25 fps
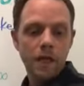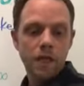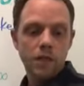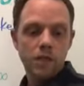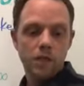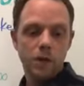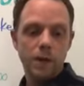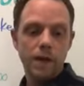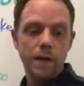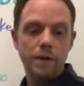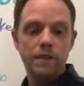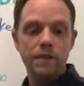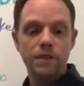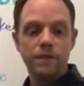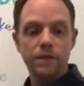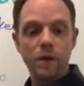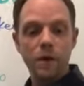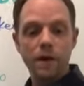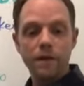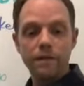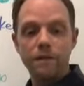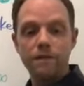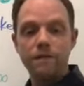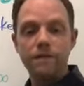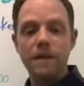So anyways, if you
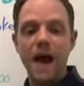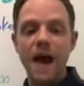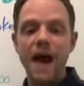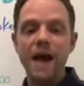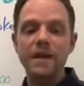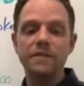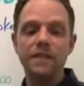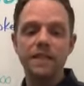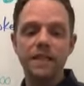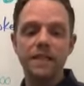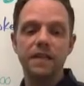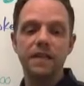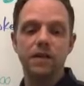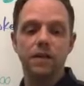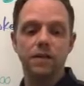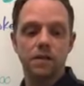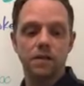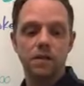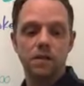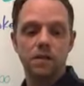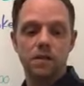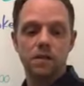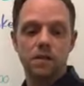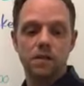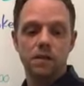have 5
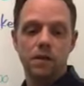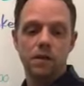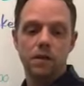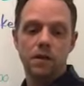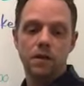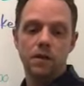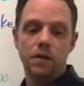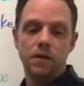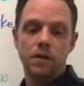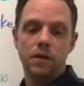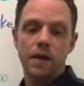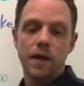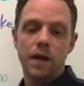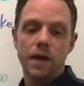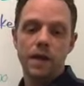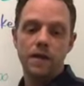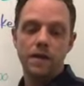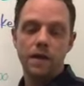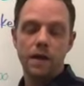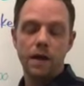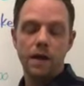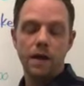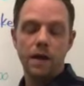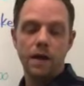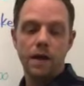deals, okay,
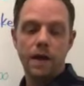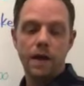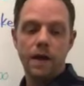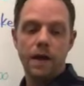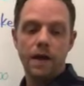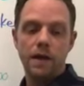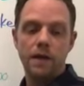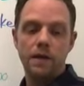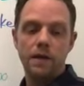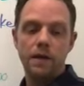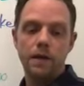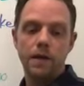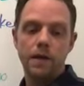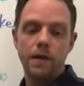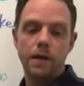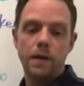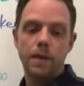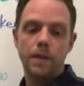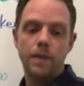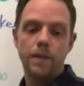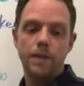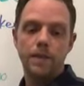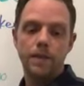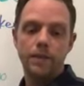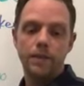and
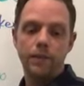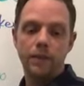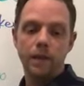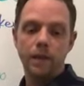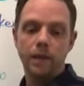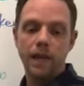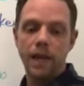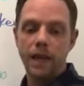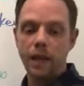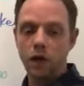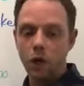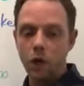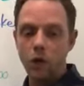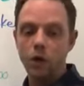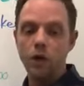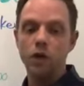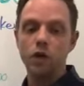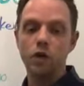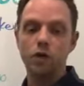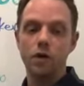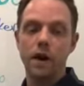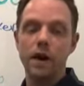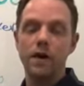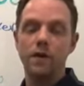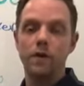that go to
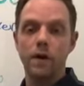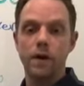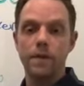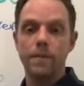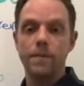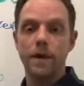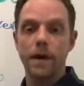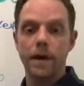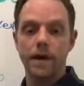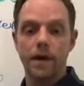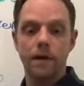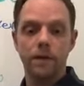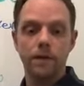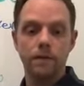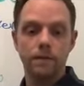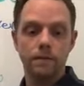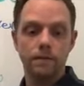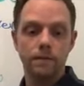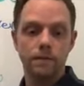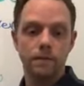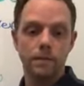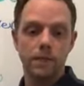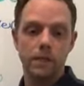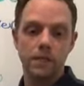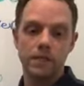credit repair,
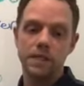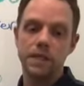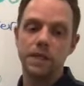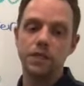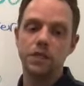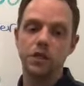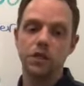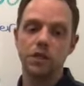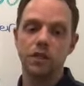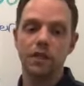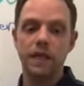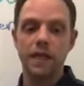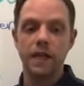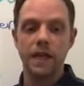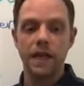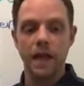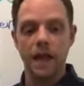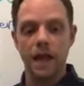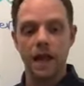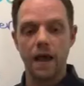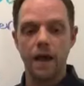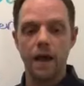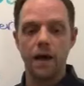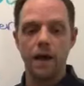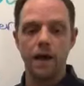essentially,
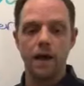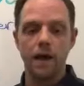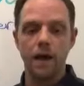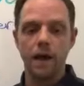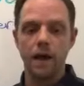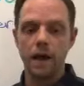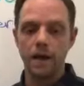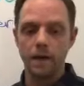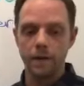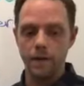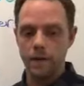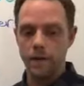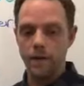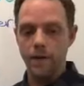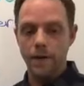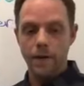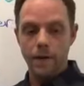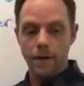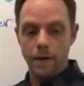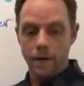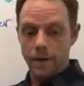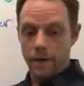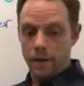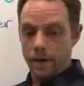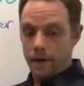
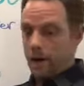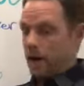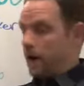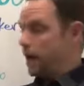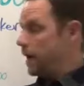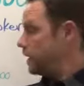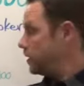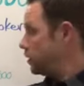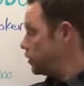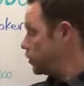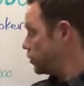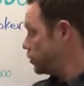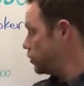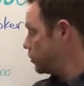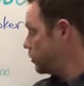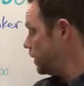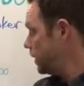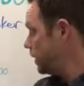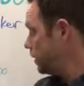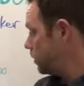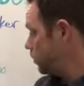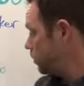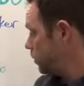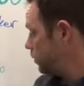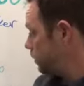and you're
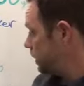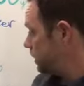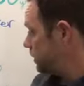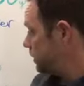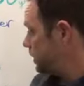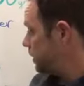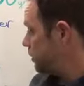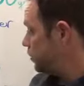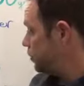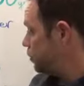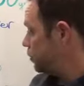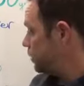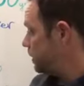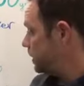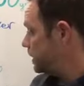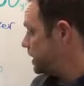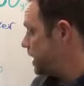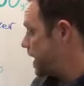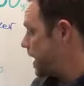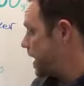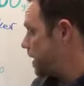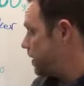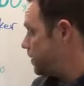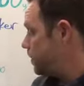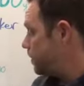doing, or let's say you're doing
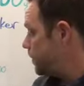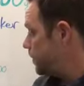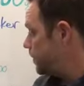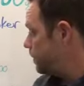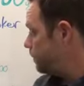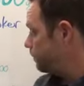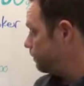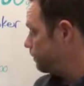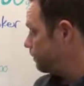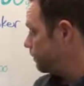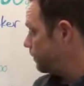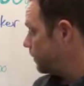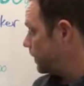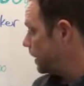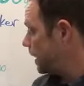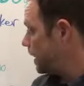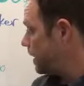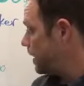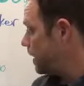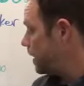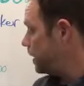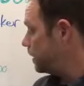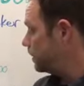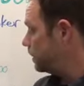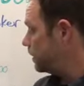10,
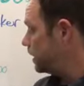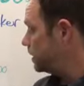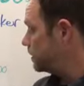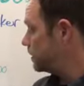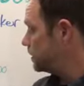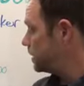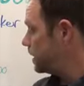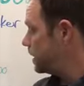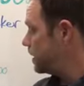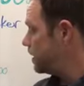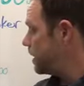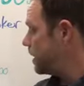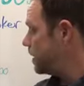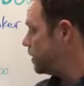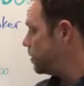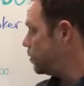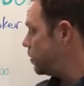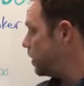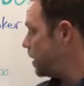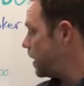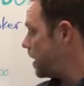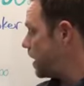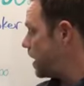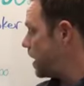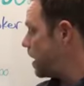and let's say that you
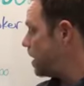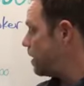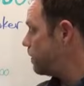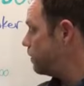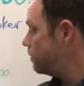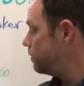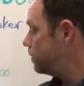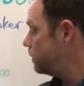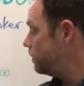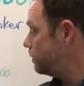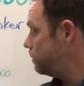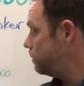have,